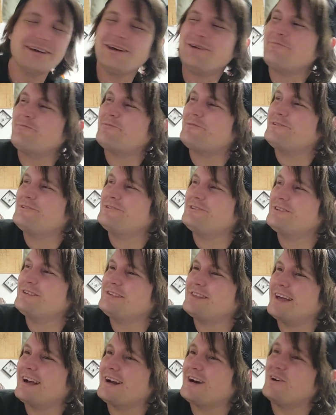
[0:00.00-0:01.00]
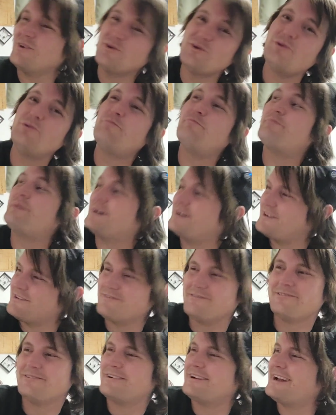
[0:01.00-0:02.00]
Khepri's just like a whole
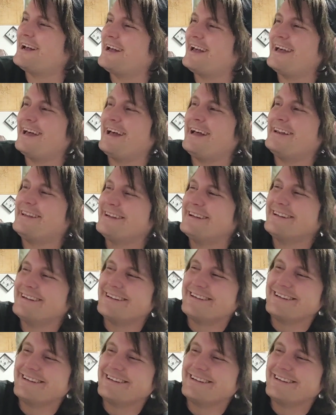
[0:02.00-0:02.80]
bug for a head.